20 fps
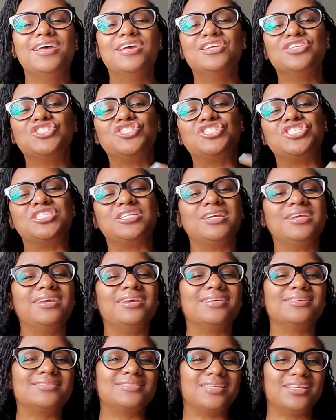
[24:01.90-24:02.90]
she
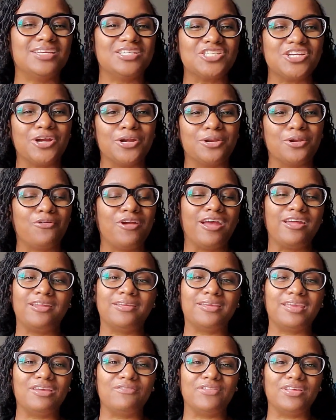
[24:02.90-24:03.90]
is then turning around
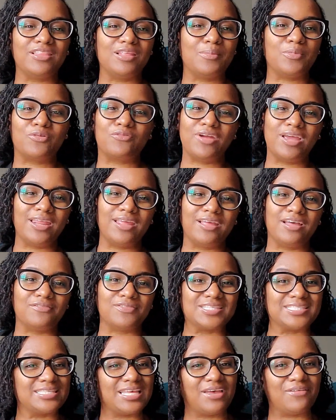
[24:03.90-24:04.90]
and giving them a rating of
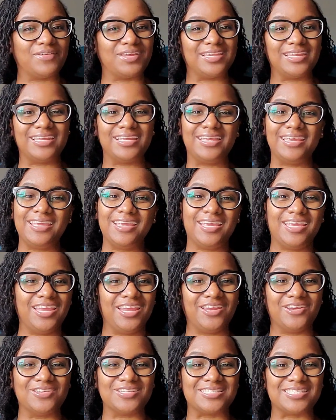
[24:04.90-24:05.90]
a seven and he
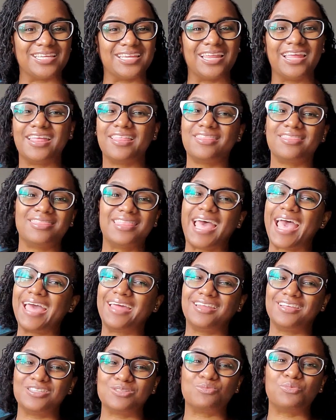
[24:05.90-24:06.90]
hears it and
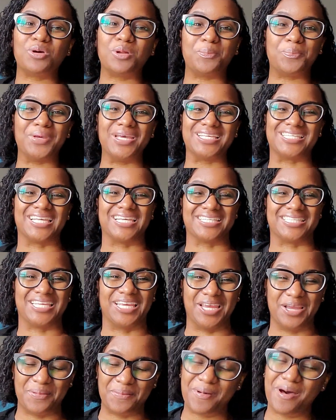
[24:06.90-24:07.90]
that is what pisses
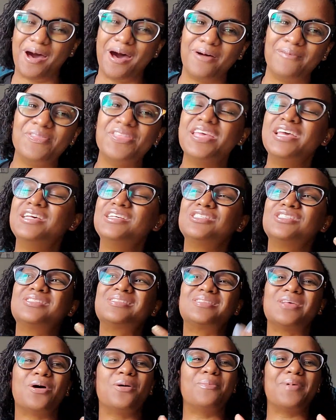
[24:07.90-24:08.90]
him off
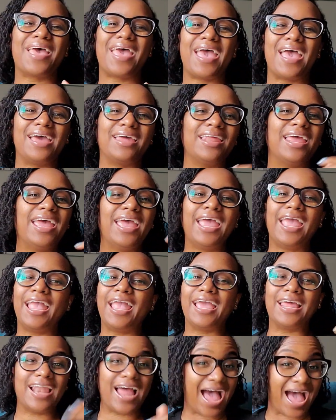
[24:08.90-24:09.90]
so bad
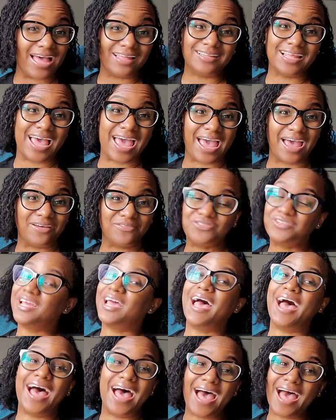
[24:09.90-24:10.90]
and i laughed
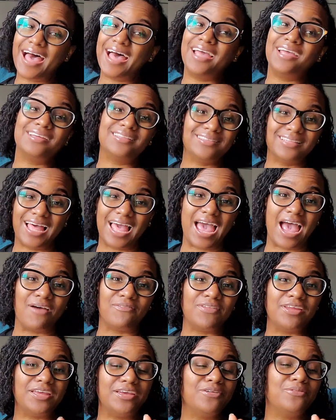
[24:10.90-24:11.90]
I
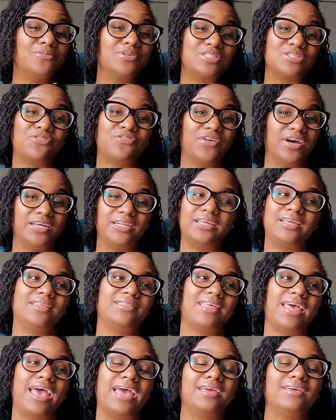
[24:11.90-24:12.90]
laughed. It was funny
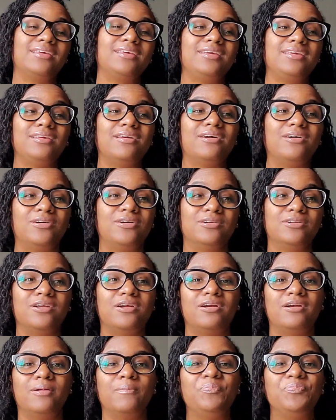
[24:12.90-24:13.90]
that he heard
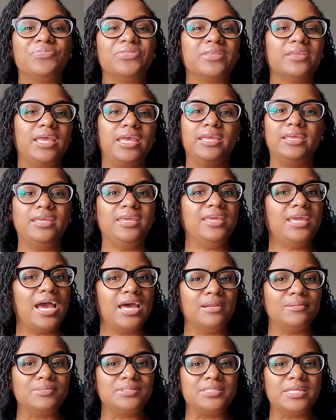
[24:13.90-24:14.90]
her and he
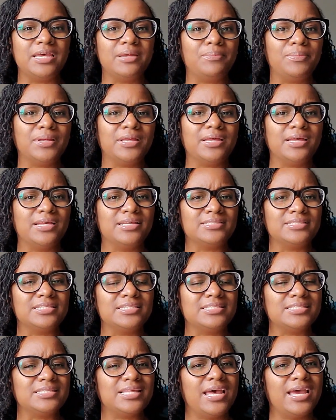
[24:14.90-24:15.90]
got upset because
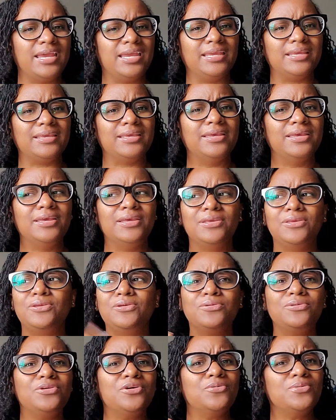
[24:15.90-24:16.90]
it's like,
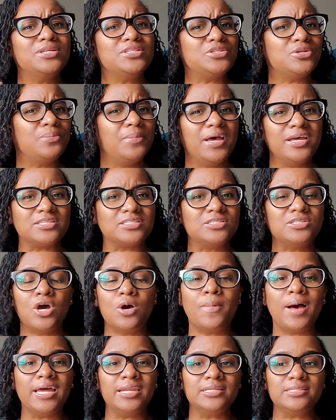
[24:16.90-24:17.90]
you're doing too much.
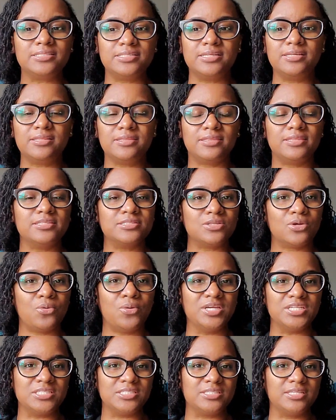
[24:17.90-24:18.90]
Nobody took this
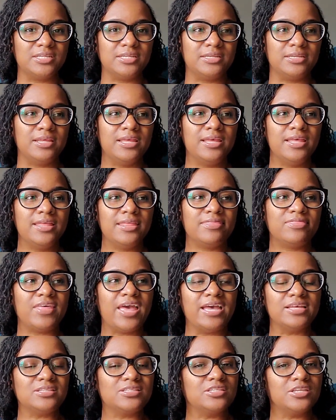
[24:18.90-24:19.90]
question
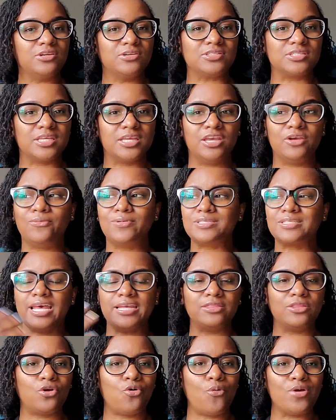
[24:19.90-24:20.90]
that seriously. It was
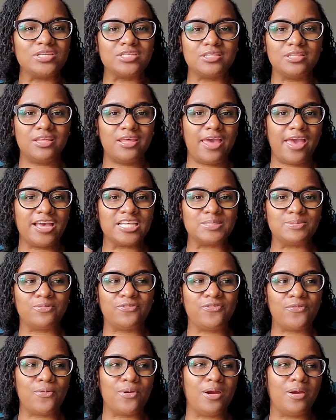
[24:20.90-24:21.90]
like the question they asked
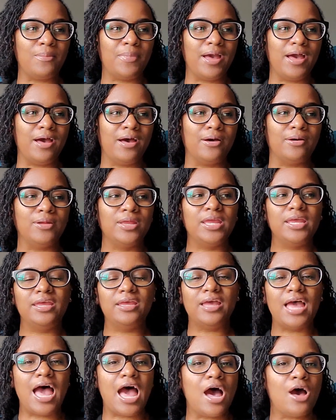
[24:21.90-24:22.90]
before about
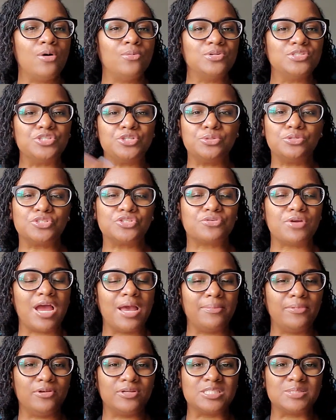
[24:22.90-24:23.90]
how would you
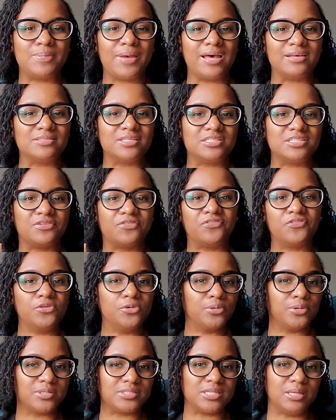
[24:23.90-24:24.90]
describe your spouse as a
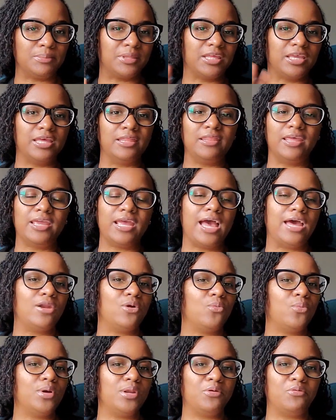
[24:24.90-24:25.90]
fruit or something. And they kind
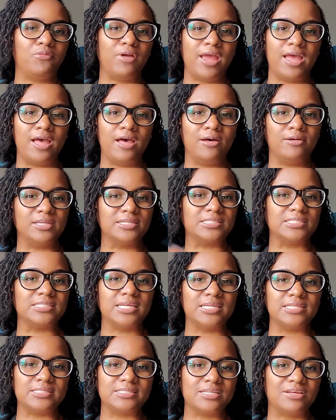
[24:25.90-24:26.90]
of went around and
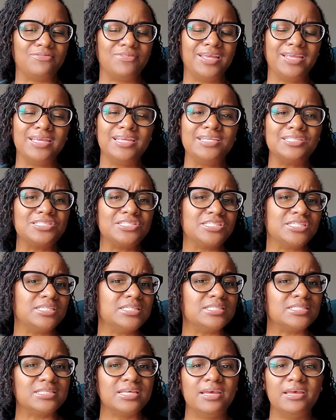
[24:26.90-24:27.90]
said stuff like, it's
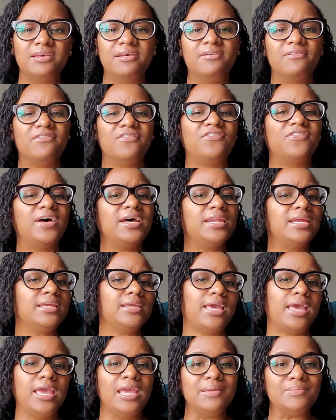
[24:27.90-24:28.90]
just fun and
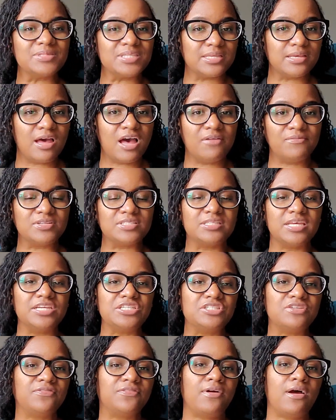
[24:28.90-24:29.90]
games and
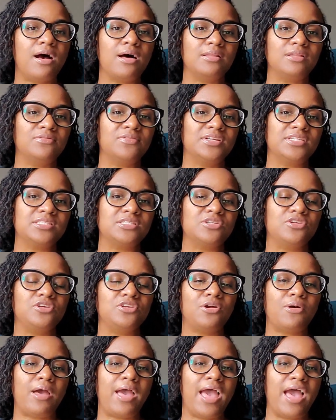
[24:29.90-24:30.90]
conversation for all of us to, you
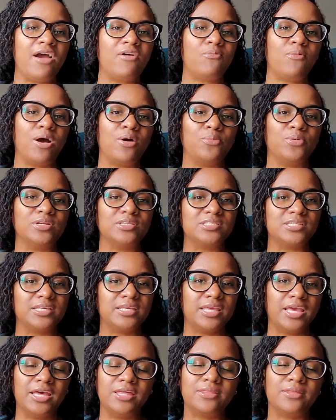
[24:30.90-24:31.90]
know, have while we're
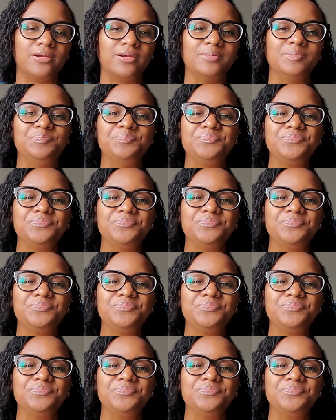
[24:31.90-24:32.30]
together.